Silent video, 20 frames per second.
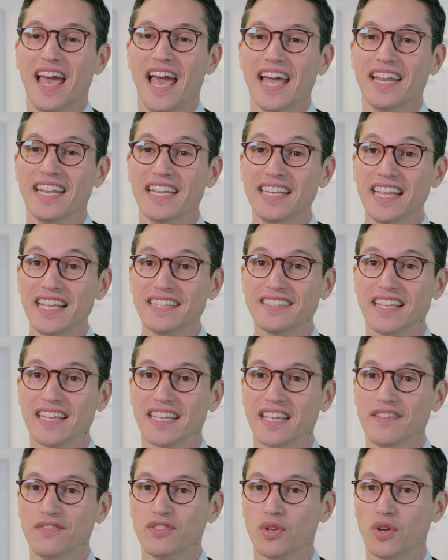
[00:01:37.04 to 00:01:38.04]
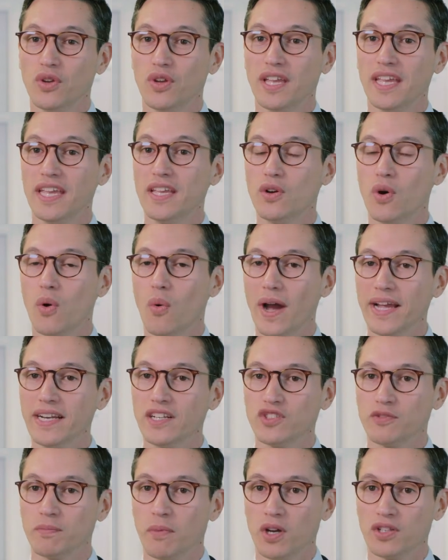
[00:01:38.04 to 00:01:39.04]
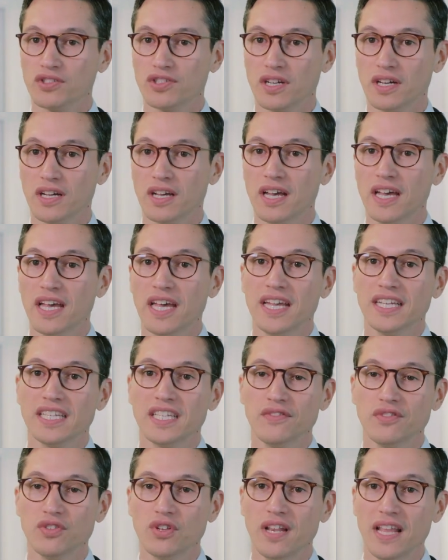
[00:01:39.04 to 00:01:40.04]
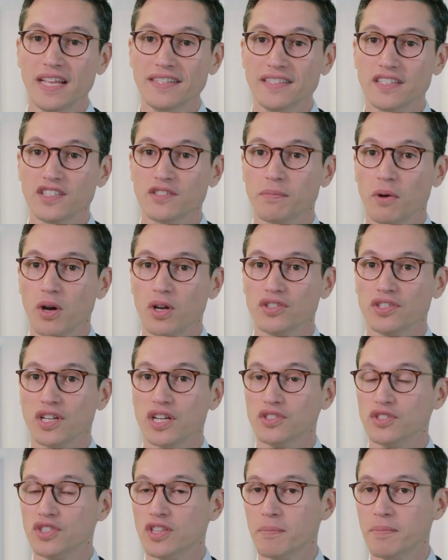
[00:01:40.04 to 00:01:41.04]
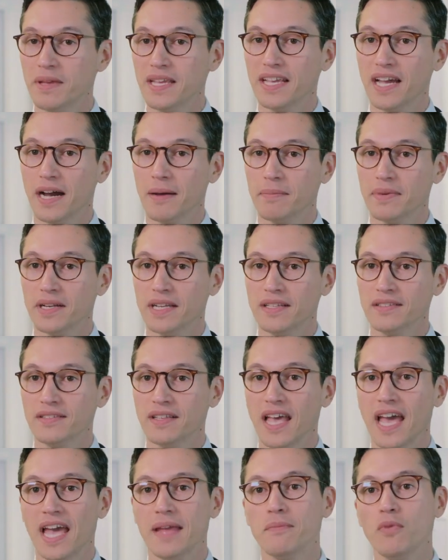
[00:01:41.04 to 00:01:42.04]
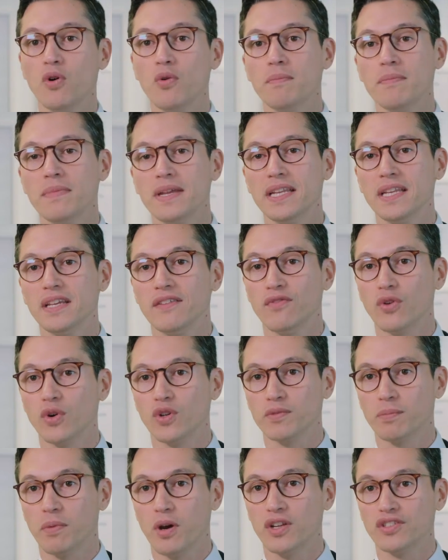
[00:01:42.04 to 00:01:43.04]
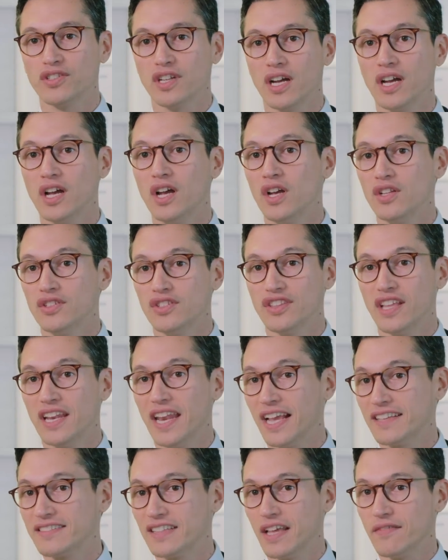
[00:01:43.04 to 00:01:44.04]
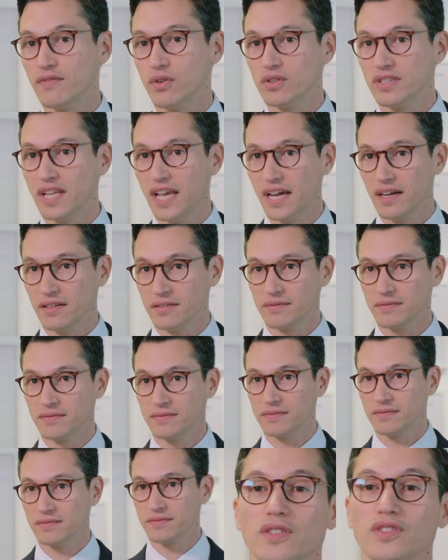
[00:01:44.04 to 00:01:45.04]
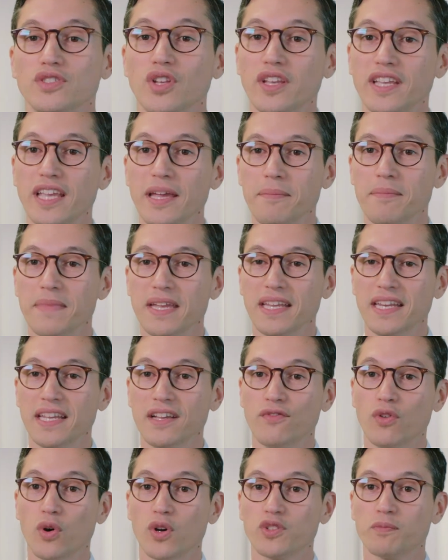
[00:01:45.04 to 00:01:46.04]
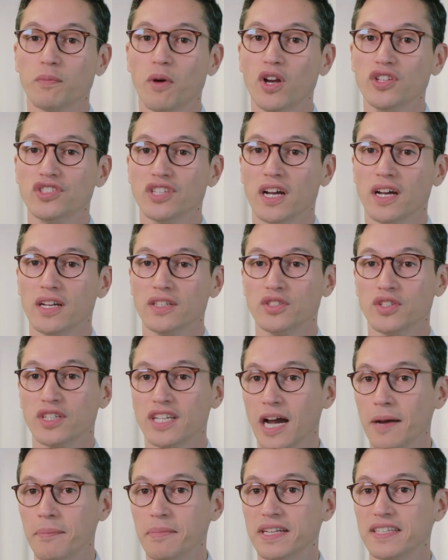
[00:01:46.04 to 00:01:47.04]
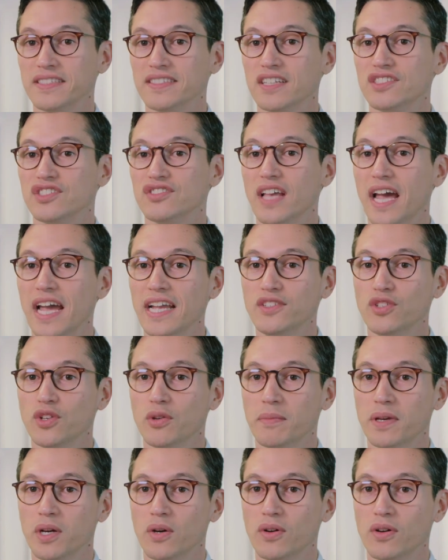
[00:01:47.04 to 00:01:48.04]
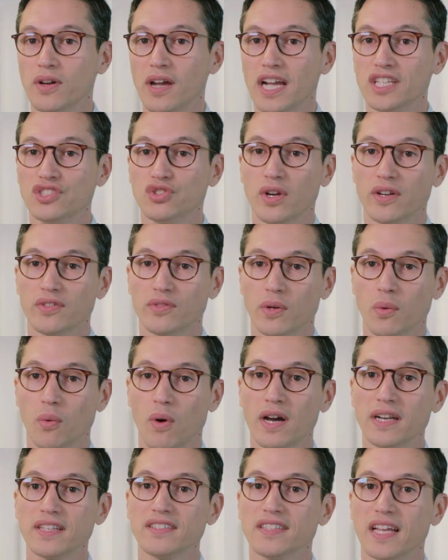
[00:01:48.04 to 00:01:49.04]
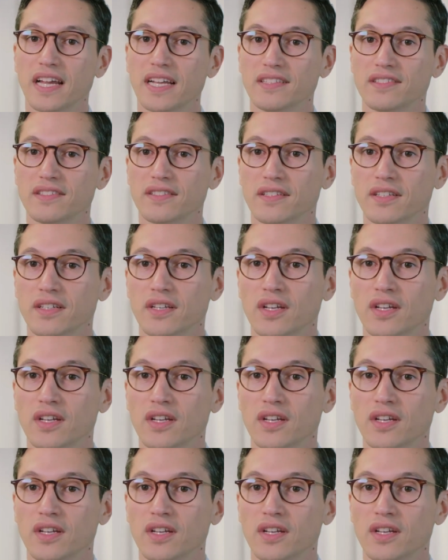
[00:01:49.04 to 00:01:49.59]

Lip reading: An index that gives you equal weight exposure gives you less exposure to the big companies and more meaningful exposure to the next level down. So you get meaningful exposure to companies such as A2 Milk and Treasury Wine Estates.